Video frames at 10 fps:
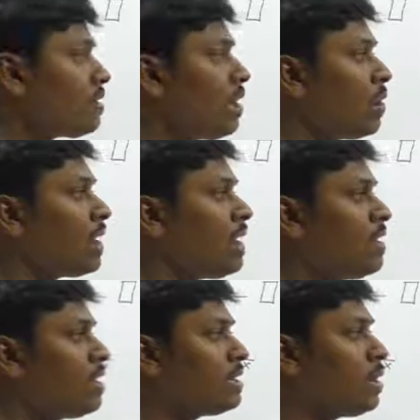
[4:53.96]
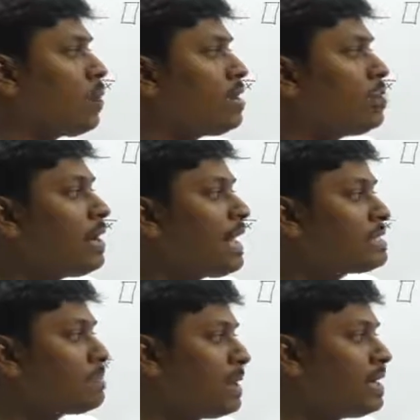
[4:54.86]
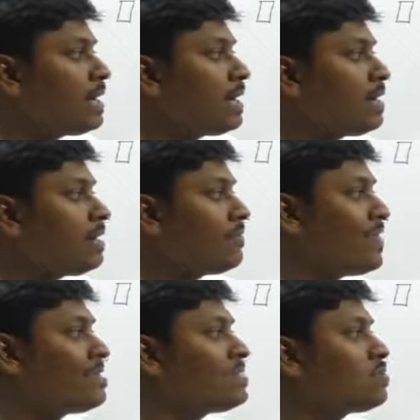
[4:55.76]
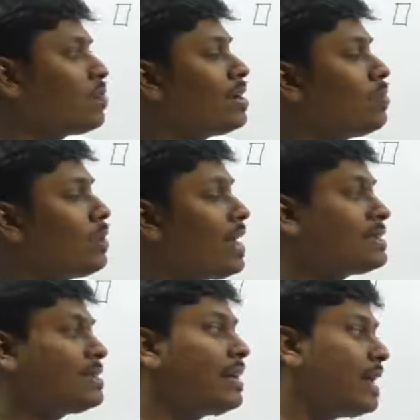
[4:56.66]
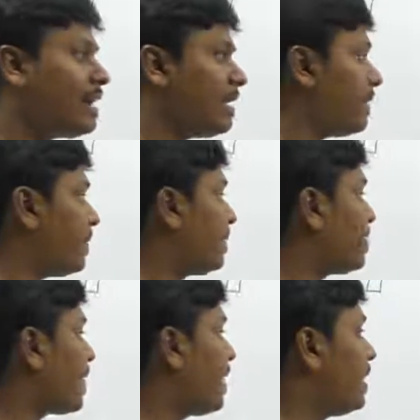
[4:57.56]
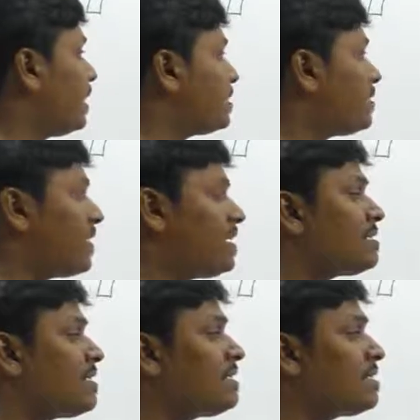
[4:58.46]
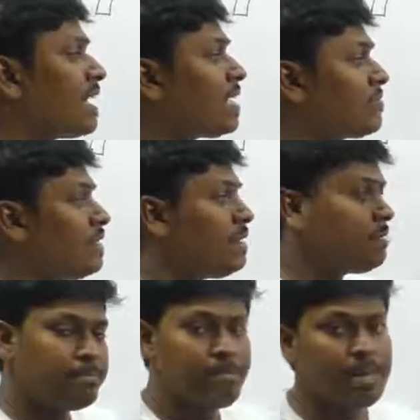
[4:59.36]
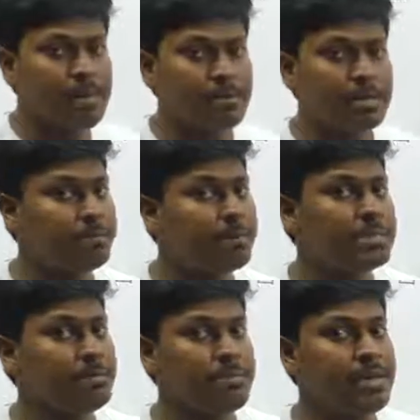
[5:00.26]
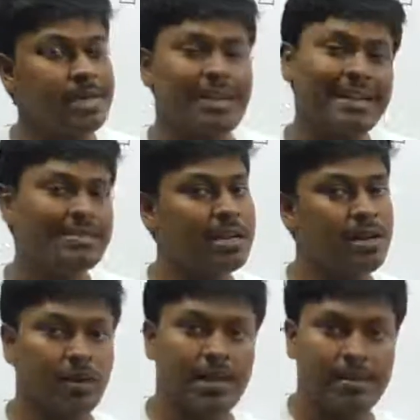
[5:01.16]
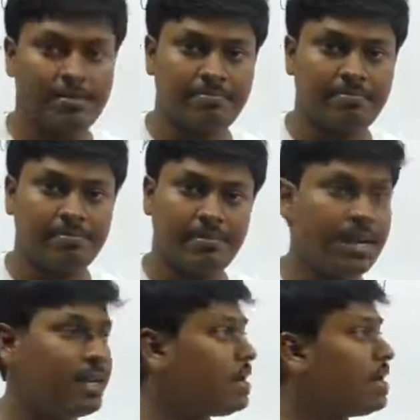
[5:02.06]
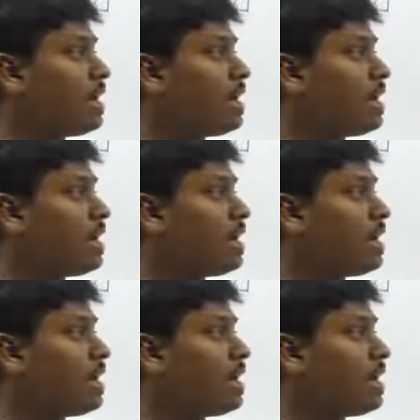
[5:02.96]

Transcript: Okay, the one who likes pink color faces one who likes gray color. So friends, listen carefully. The person B likes yellow color, right?